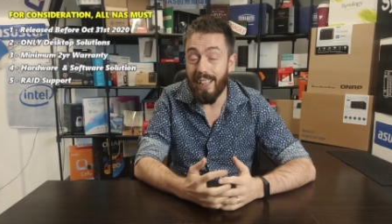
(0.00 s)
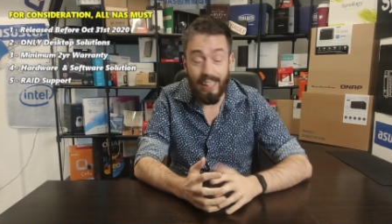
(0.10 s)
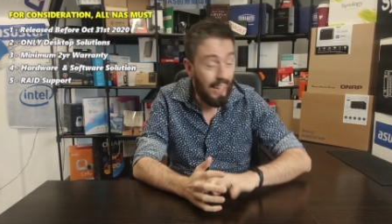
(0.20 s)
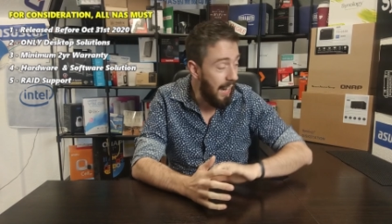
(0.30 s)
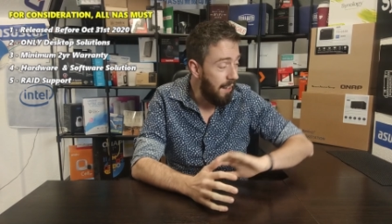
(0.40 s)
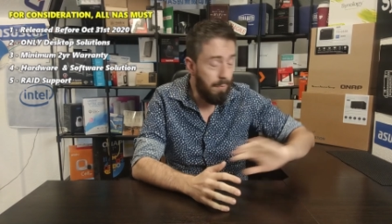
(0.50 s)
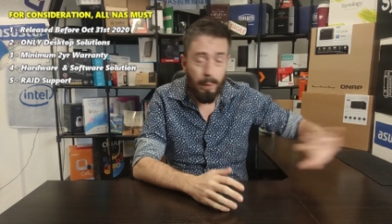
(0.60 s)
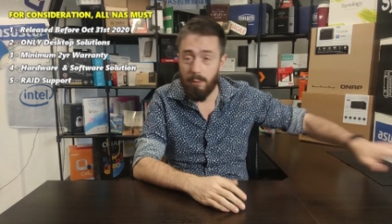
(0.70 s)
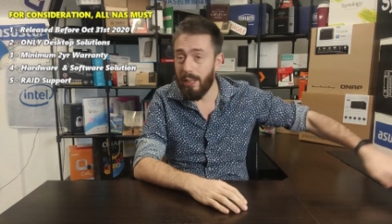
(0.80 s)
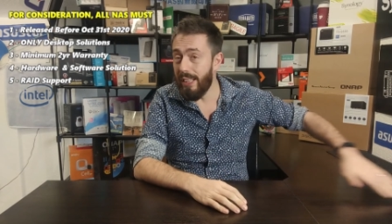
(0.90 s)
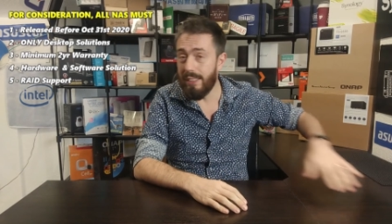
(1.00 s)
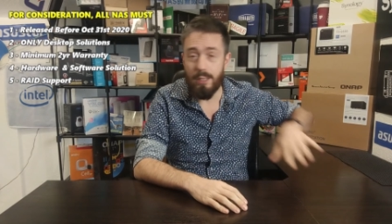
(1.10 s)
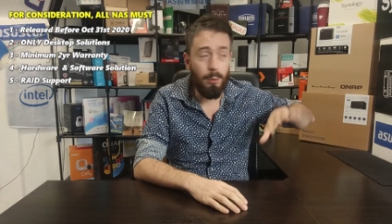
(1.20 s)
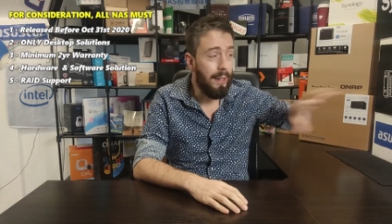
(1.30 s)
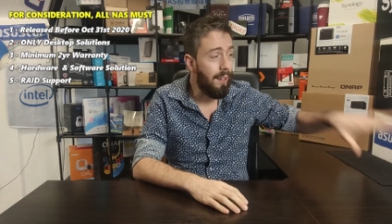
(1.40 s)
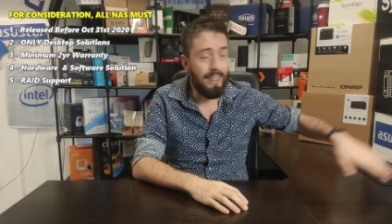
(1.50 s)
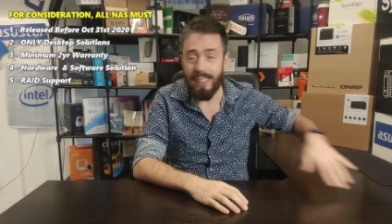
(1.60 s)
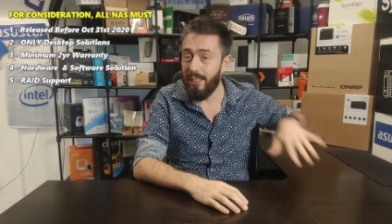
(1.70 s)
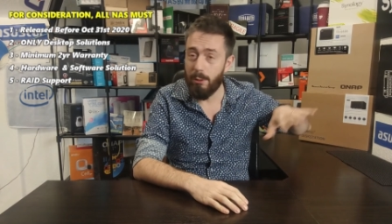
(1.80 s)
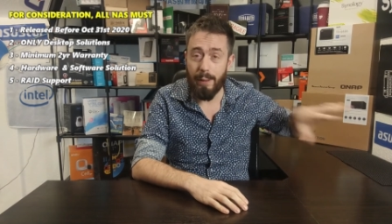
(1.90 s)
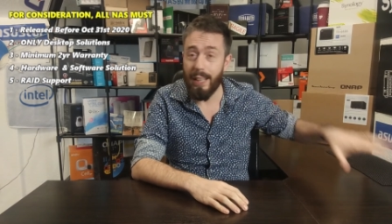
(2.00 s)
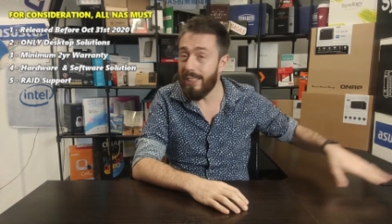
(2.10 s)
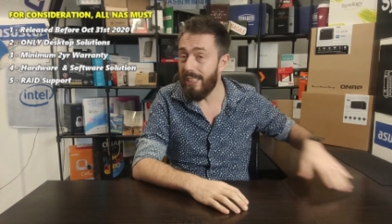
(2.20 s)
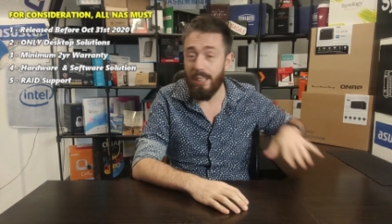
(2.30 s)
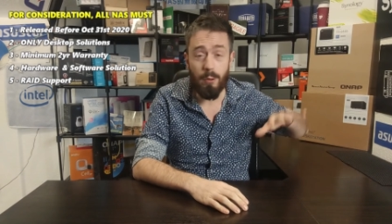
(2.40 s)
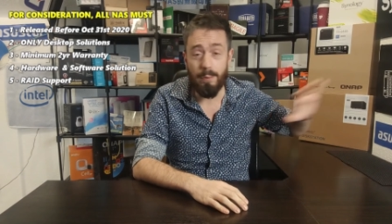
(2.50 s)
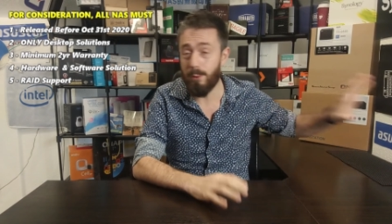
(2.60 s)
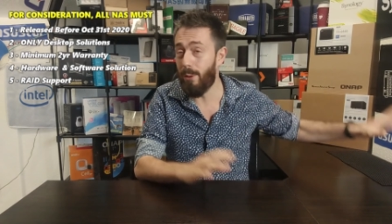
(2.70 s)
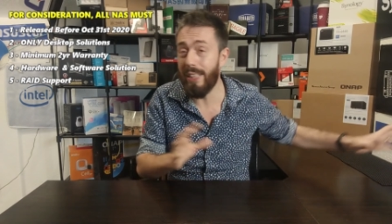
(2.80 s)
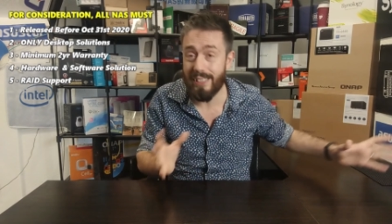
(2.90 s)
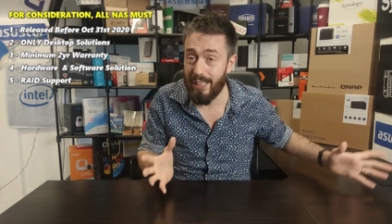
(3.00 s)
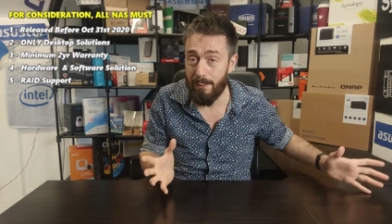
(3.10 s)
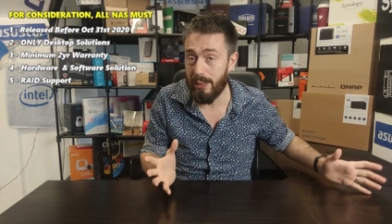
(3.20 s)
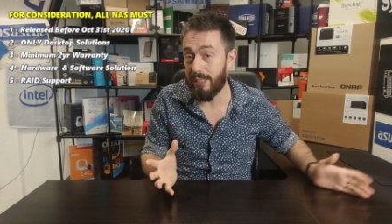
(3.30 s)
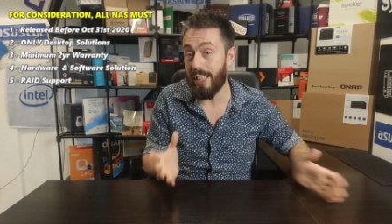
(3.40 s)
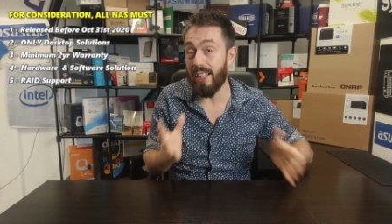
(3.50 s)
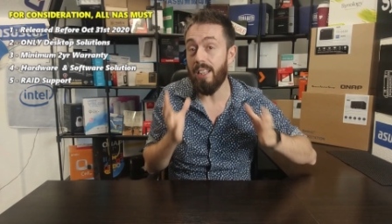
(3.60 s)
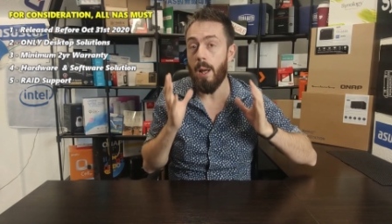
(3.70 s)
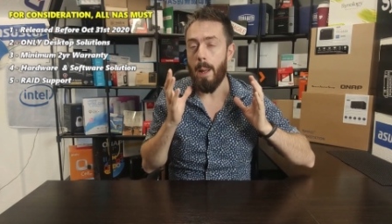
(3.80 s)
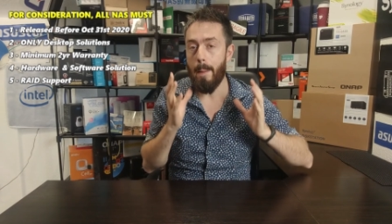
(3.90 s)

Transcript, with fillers: They can have been released in twenty nineteen, twenty eighteen, or even twenty seventeen,